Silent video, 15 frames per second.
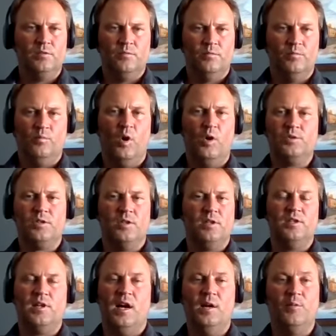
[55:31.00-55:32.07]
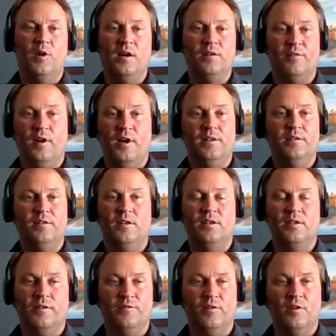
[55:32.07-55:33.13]
most of the time I find
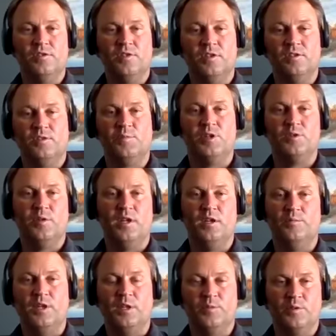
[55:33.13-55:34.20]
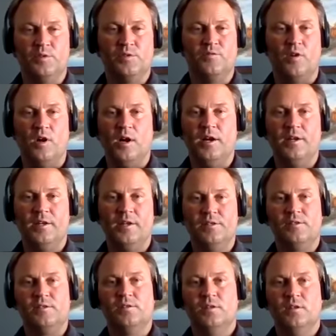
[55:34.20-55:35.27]
the differences between people's
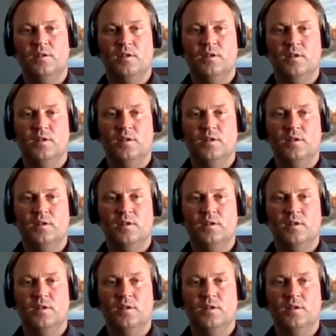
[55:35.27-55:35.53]
varieties